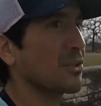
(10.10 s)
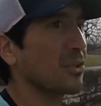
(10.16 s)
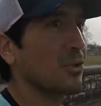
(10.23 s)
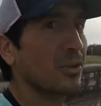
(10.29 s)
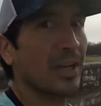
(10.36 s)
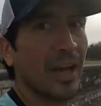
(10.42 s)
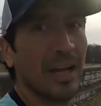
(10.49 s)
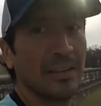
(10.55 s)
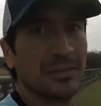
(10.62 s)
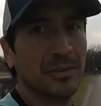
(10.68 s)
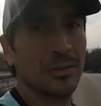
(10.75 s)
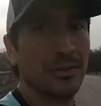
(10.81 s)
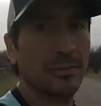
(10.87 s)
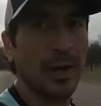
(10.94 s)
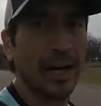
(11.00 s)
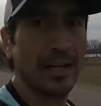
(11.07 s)
cool castle.
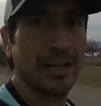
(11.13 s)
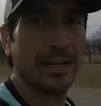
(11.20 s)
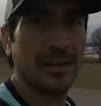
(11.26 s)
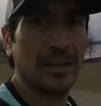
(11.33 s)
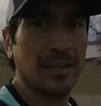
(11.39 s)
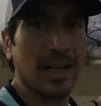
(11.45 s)
It's right here,